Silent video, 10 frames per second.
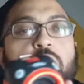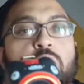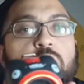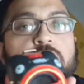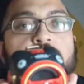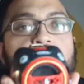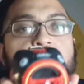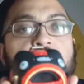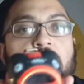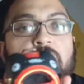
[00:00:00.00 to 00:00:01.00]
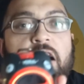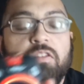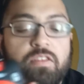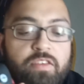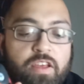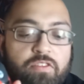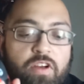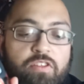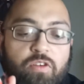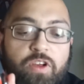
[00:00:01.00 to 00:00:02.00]
cool this is and how loud this gets,
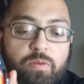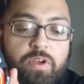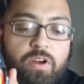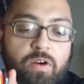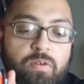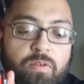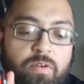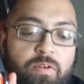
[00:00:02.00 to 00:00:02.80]
right? So here we go.